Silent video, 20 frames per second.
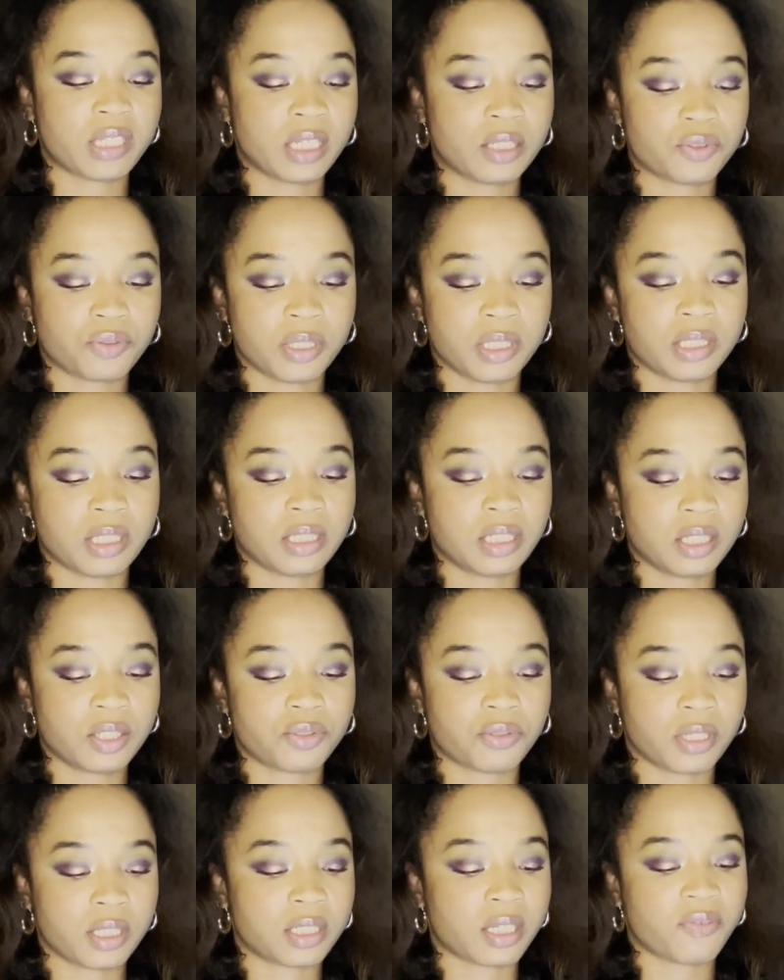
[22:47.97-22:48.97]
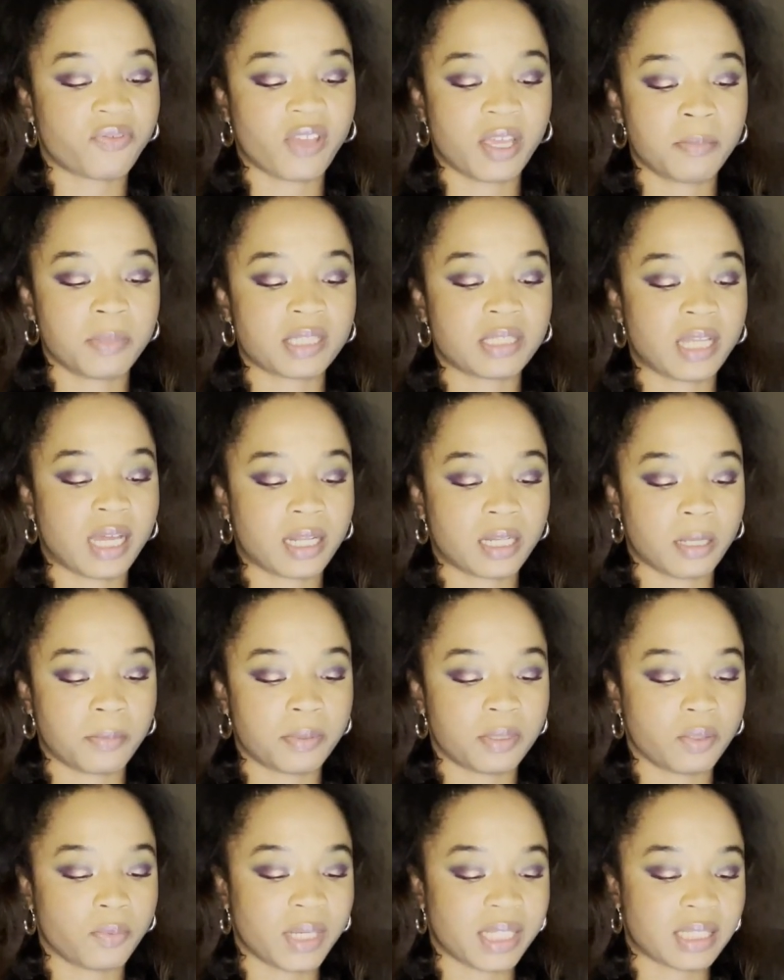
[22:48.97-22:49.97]
entry into District, a famous nightclub
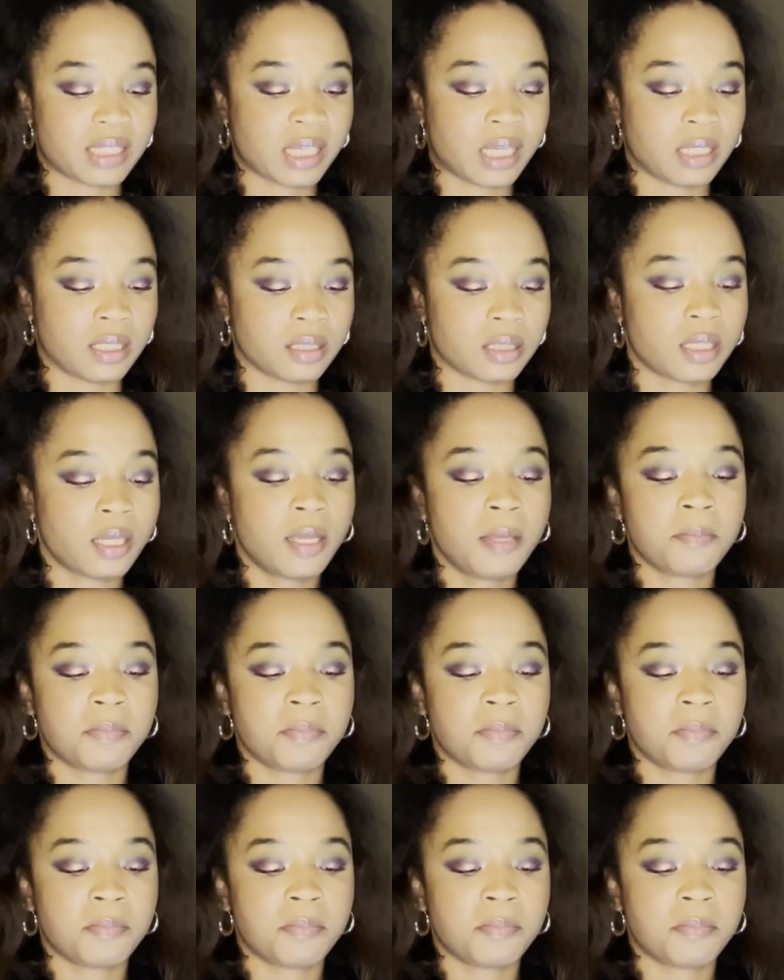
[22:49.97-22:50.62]
in the West End,